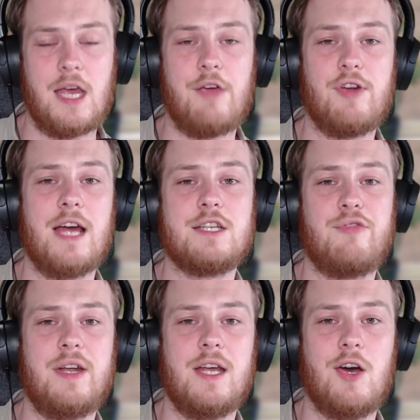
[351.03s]
If you liked the
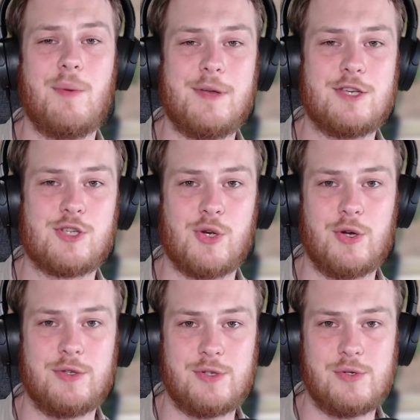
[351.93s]
video, be sure
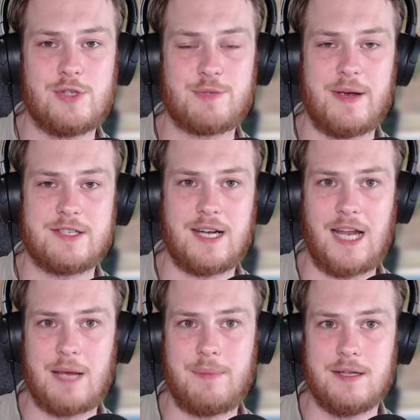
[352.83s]
to smash that
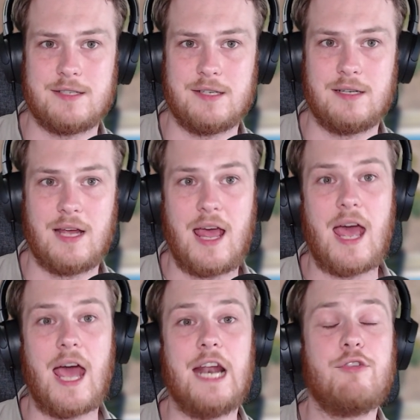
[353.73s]
like button.
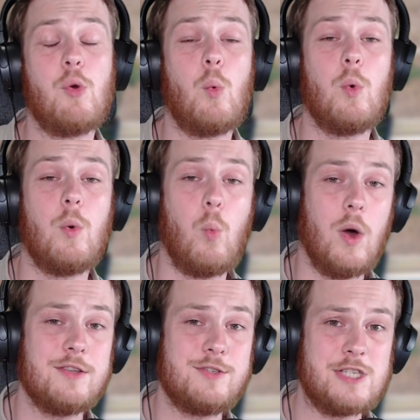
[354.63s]
And if you
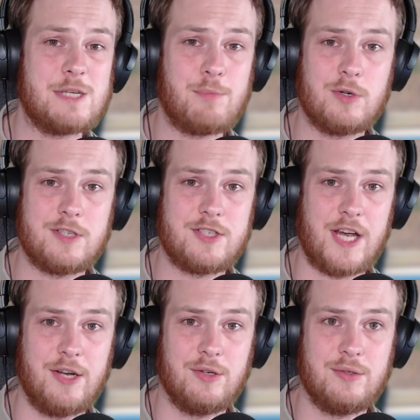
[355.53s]
want to support the
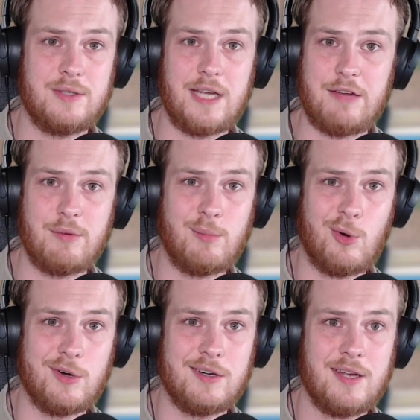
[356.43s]
channel even
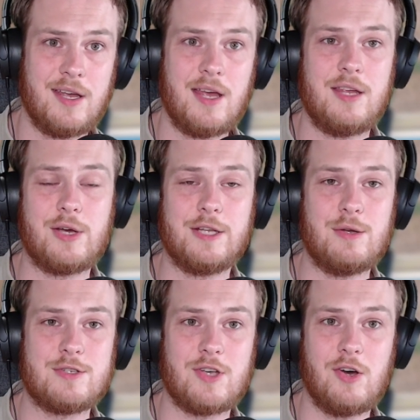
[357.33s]
more, you can
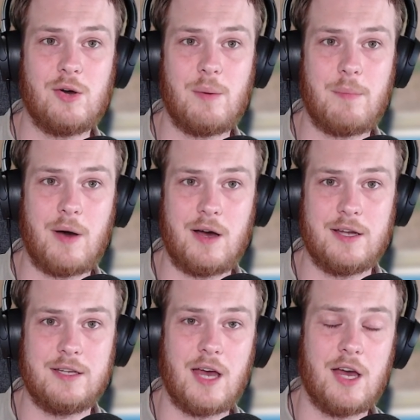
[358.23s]
do so
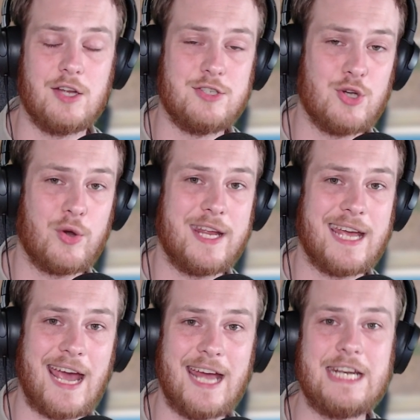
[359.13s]
by joining
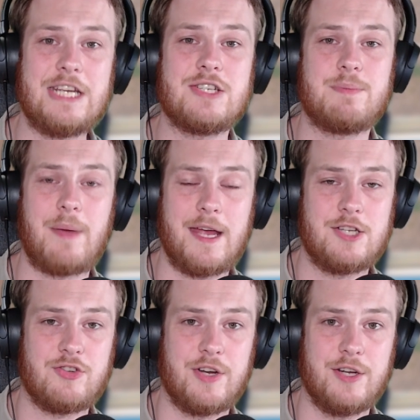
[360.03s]
Andy's
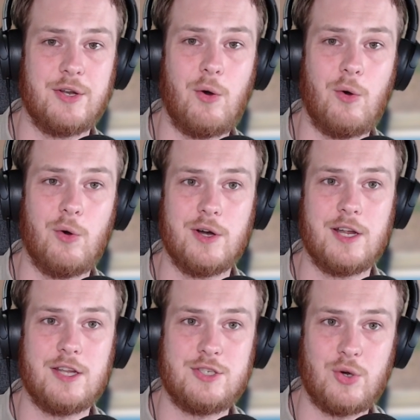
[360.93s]
Patreon or
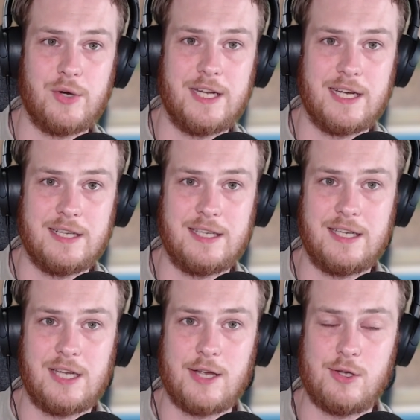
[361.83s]
joining
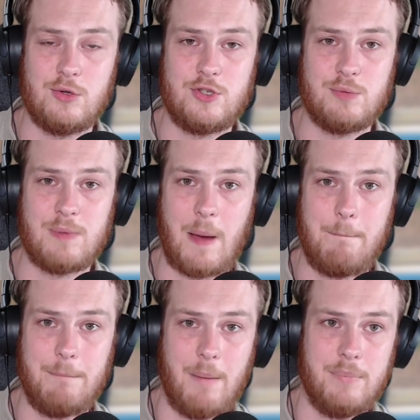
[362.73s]
the YouTube
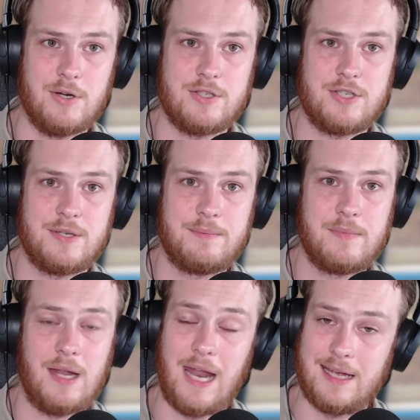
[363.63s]
members,
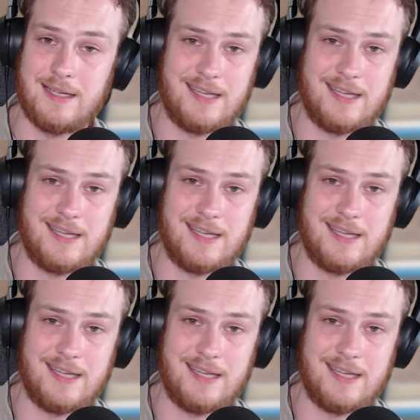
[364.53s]
like